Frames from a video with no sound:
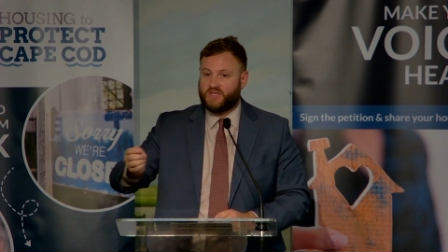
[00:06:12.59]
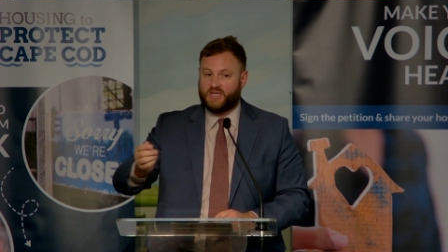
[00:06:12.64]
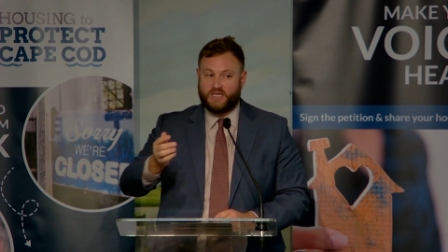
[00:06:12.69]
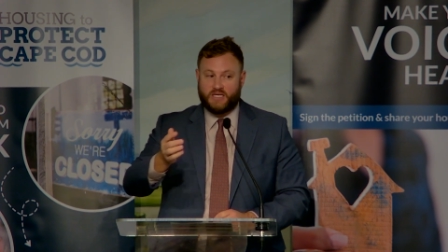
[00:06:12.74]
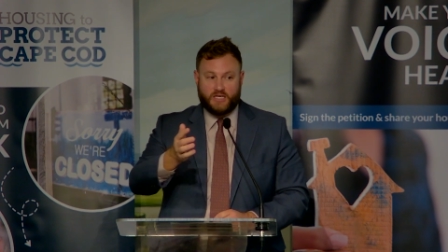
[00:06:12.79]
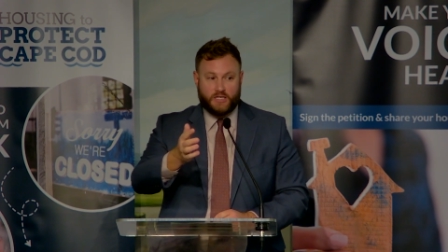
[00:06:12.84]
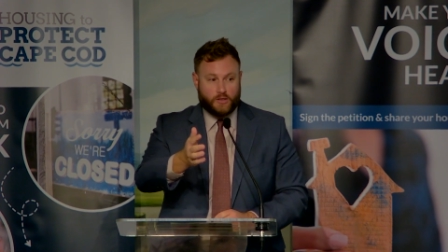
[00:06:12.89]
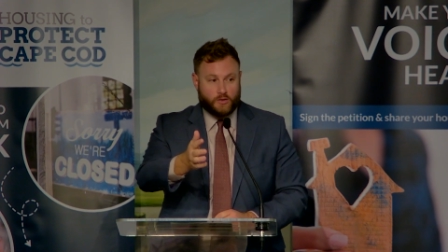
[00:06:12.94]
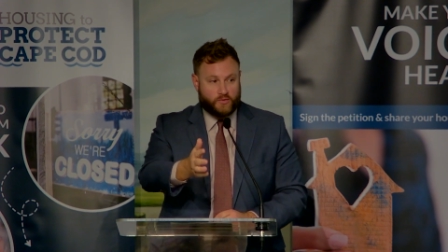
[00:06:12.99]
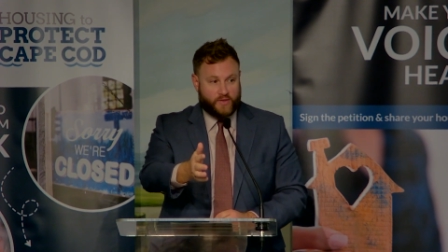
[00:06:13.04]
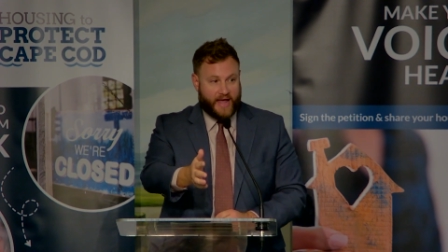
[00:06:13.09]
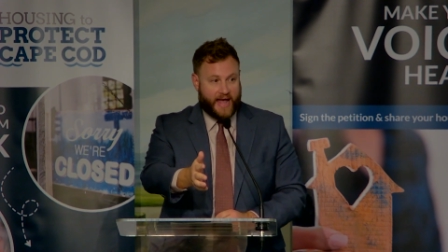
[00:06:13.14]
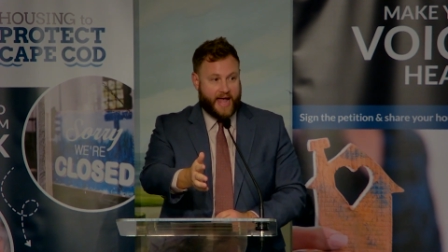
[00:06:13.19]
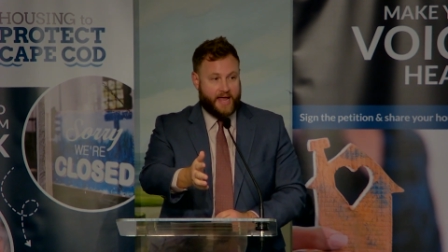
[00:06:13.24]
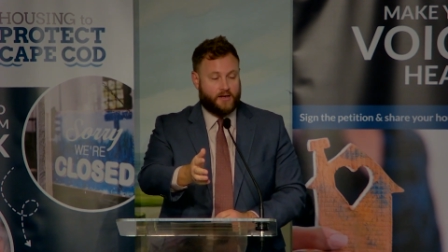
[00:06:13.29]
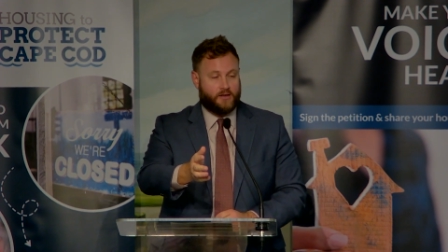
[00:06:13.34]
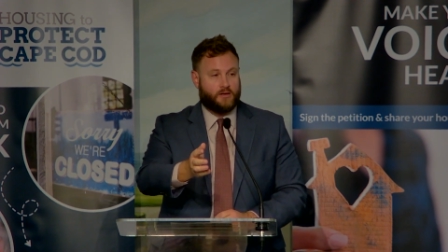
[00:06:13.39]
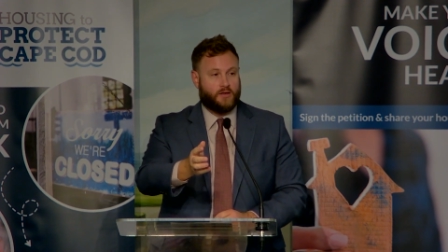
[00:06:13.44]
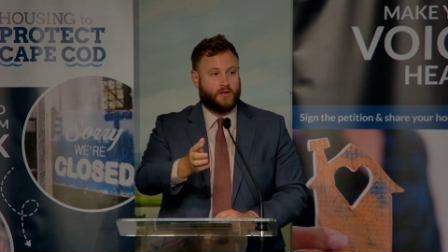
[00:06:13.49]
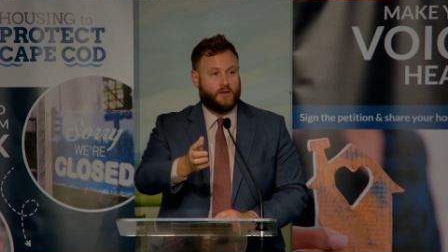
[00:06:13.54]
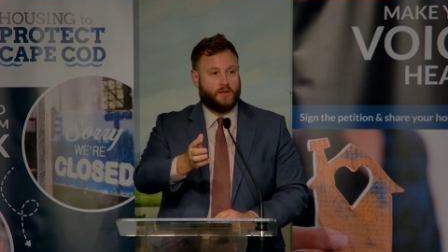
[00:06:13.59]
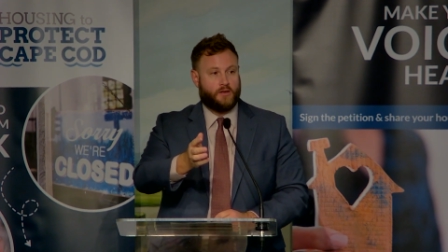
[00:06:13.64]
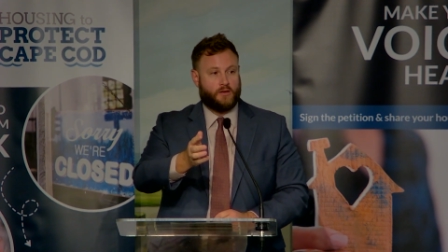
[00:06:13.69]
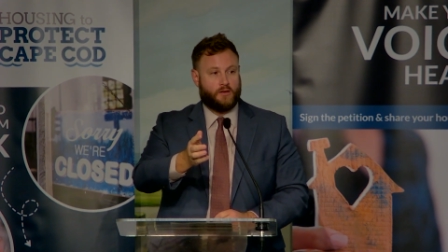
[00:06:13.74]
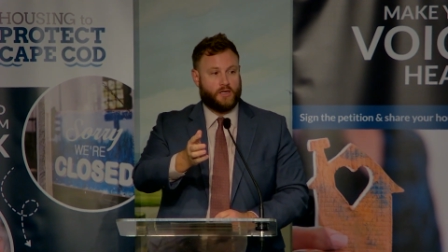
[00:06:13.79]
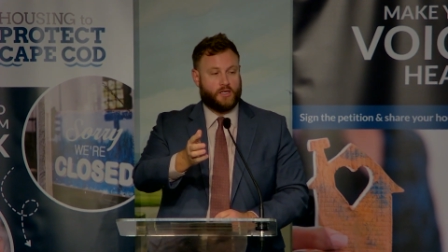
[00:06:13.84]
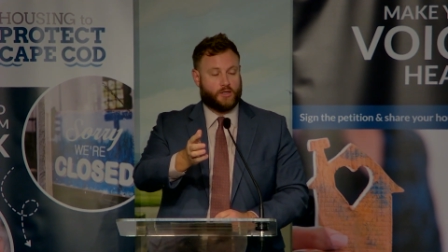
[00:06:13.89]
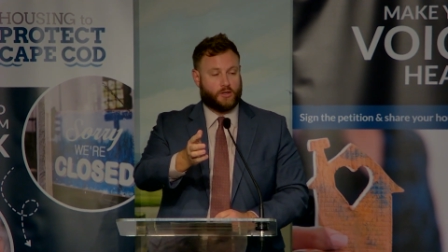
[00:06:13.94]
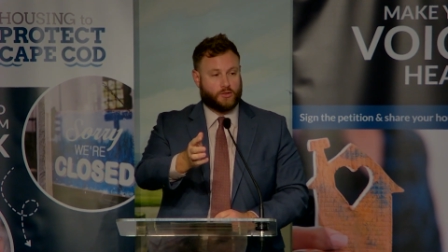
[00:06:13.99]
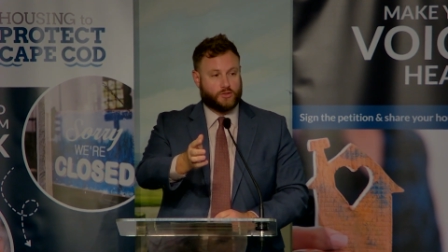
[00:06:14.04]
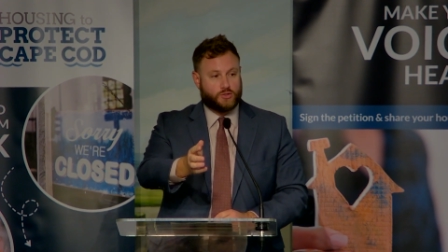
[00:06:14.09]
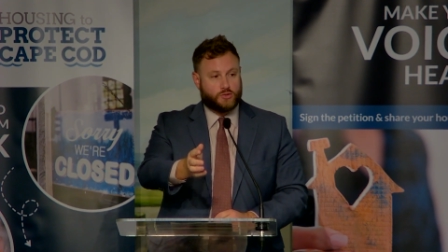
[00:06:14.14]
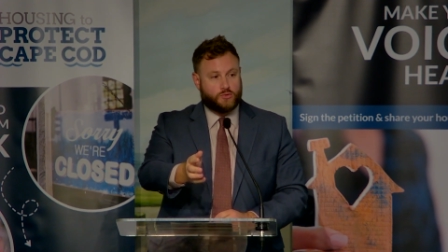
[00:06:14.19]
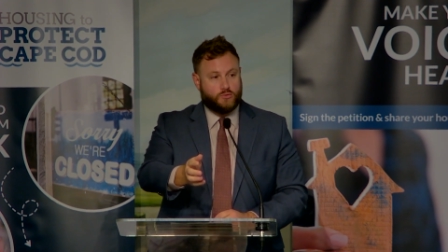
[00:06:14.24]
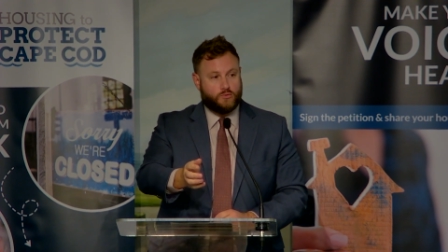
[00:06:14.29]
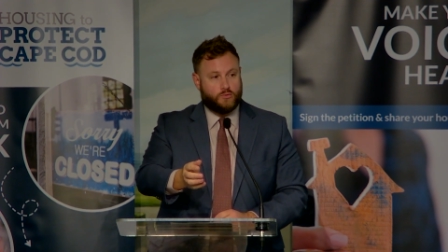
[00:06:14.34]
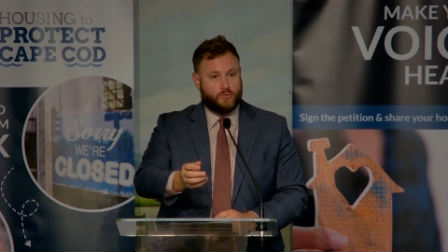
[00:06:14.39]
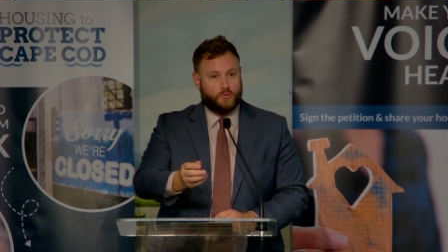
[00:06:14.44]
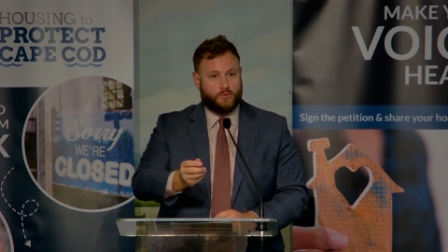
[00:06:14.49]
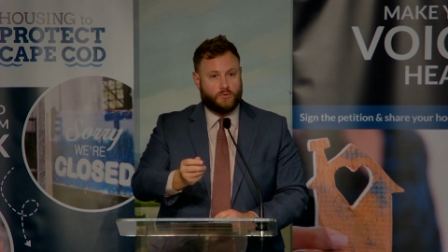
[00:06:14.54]
You hear that in our
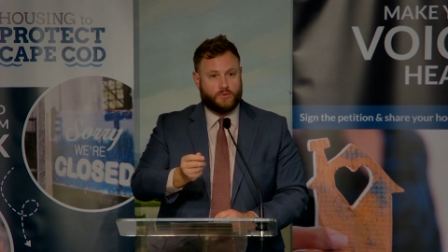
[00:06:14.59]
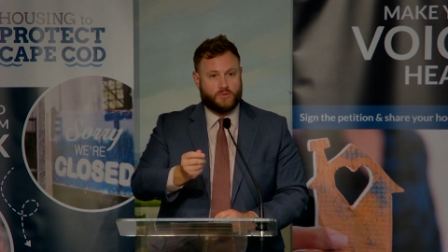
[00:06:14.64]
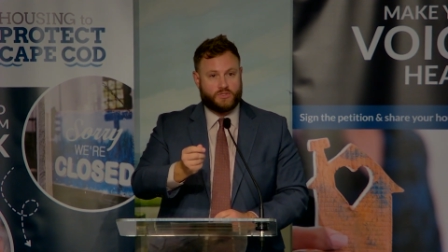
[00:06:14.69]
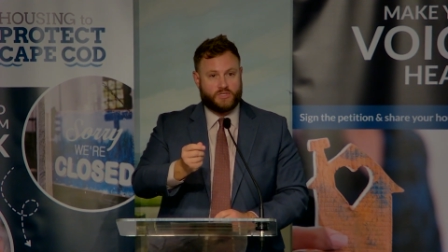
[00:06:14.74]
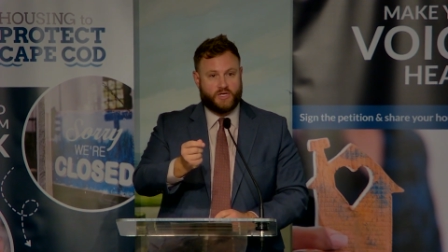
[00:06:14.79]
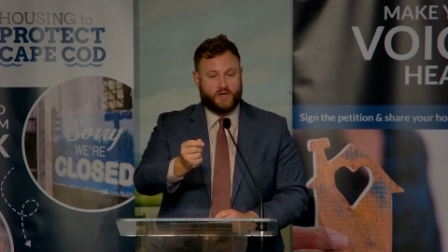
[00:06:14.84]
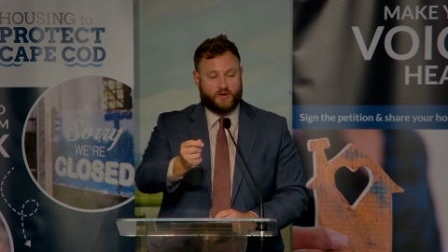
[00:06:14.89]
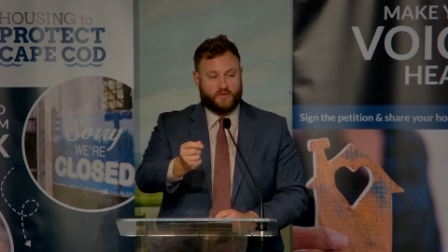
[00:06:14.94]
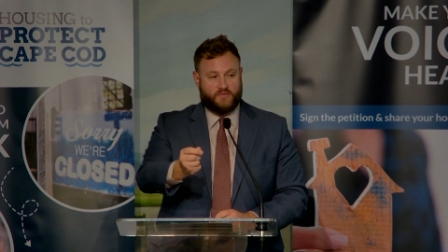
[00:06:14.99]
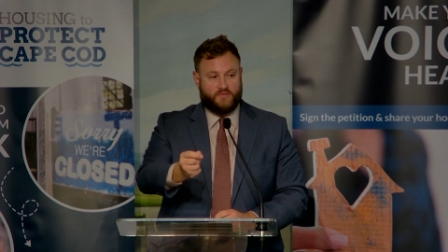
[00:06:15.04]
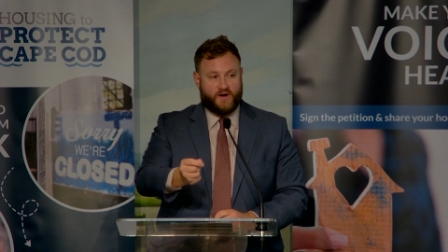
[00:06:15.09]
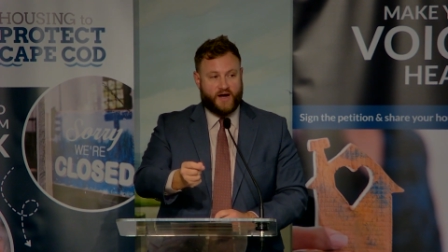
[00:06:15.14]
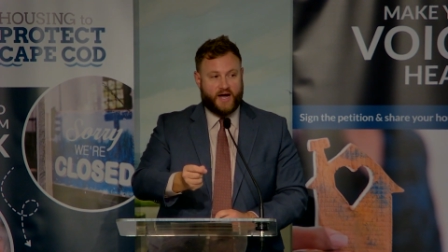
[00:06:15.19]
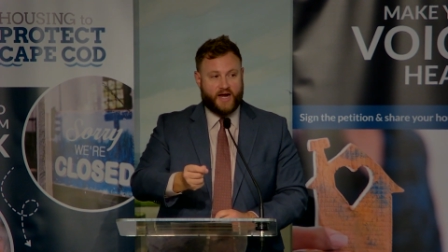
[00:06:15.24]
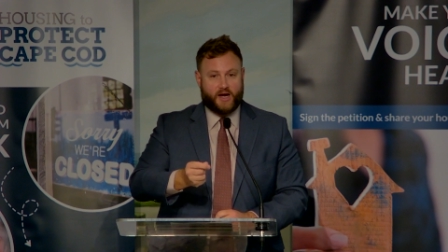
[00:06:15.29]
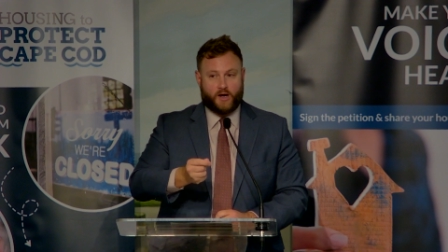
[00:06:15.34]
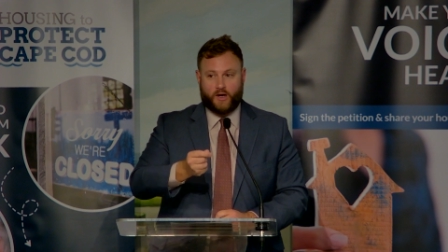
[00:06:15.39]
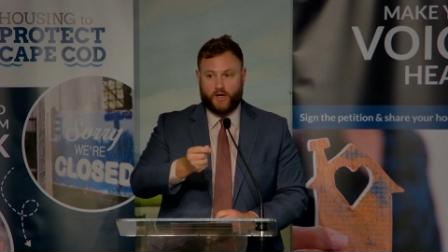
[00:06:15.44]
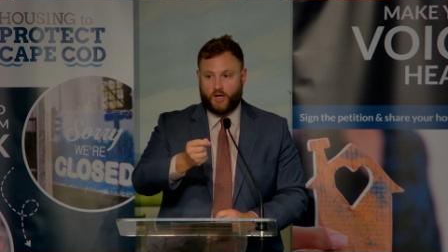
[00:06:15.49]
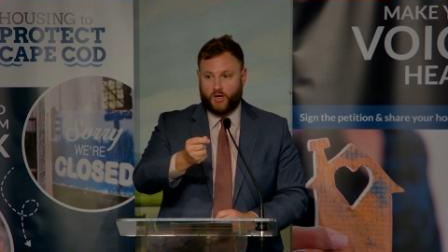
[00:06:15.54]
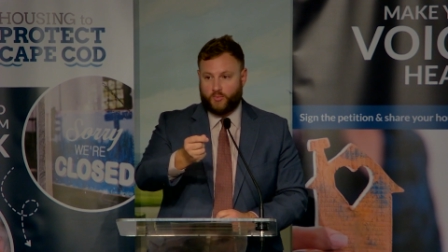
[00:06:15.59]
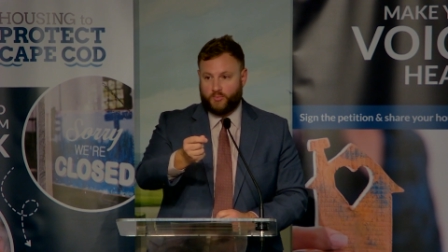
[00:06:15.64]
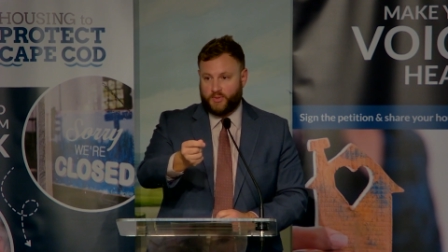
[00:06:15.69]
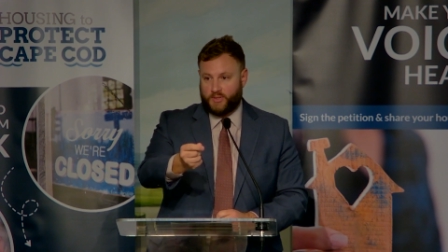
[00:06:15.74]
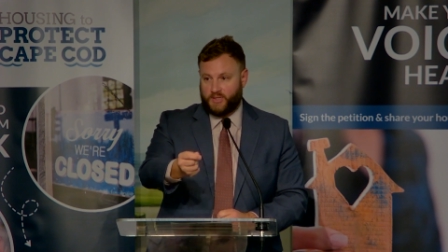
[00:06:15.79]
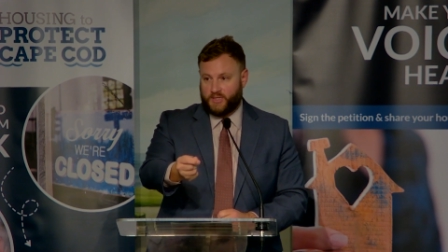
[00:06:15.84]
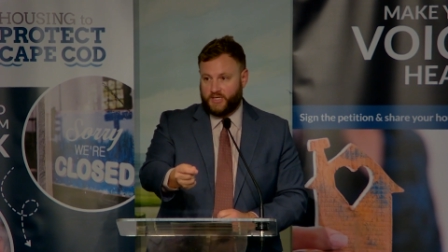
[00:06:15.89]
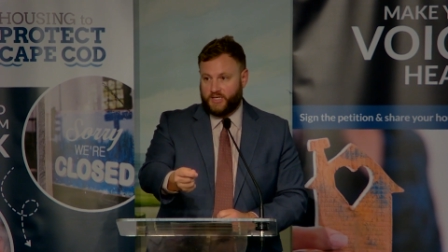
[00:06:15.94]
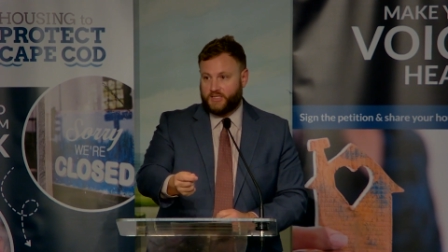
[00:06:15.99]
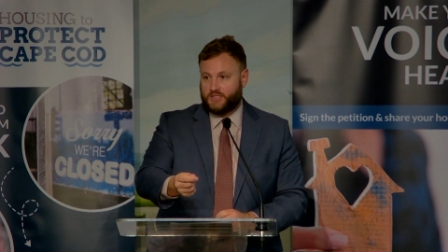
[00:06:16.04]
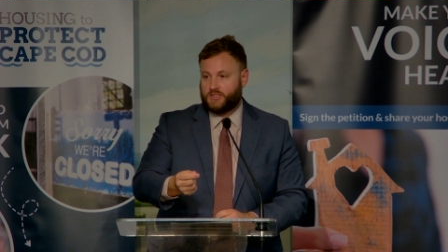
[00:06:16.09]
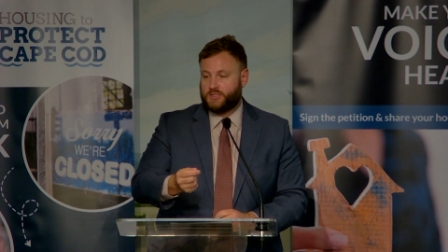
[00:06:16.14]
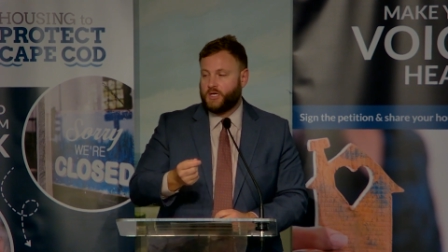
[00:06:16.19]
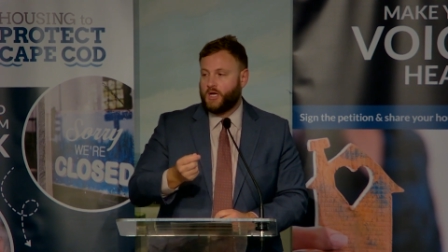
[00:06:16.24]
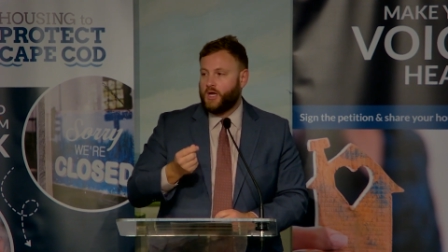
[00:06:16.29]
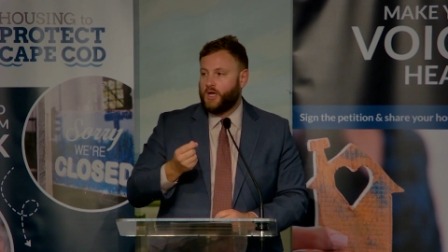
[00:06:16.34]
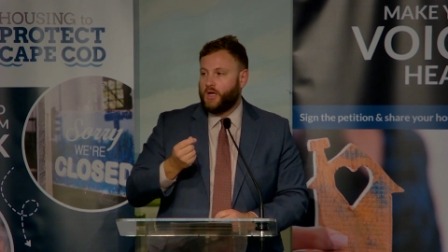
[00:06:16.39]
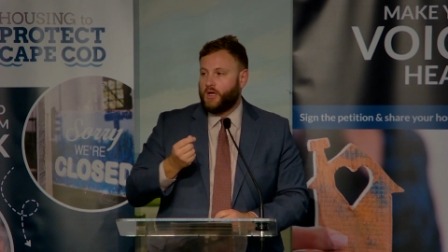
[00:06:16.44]
schools, in our fire, in our police.